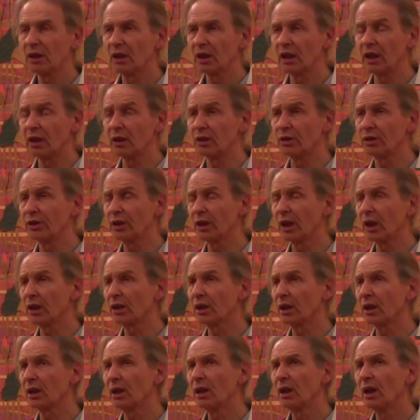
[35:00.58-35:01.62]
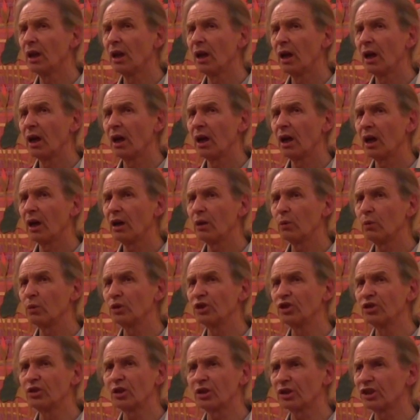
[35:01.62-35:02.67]
in Guhyaloka,
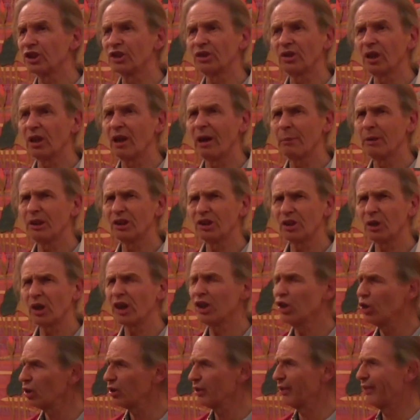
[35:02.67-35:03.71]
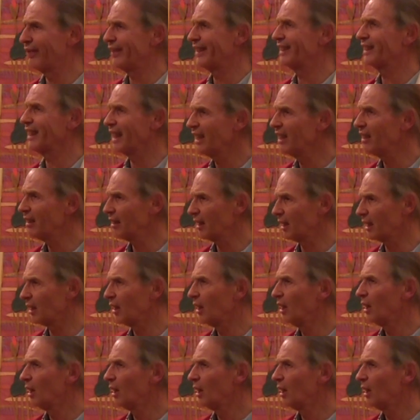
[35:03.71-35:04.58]
was not to try not to fix anything.